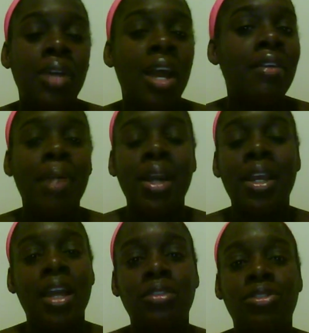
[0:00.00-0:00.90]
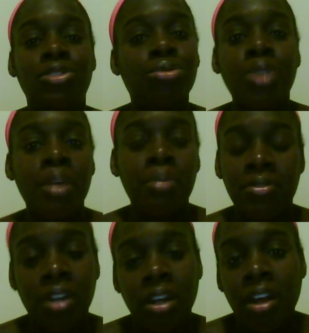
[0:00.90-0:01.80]
everybody ain't screwed up in
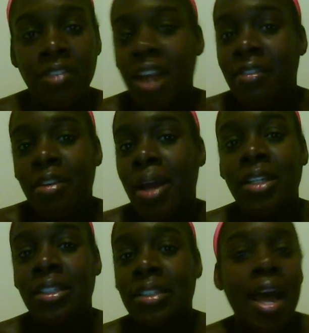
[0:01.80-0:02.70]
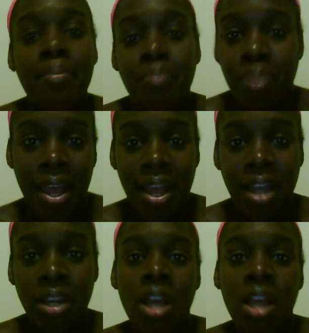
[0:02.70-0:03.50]
Philadelphia. Everybody is not bad.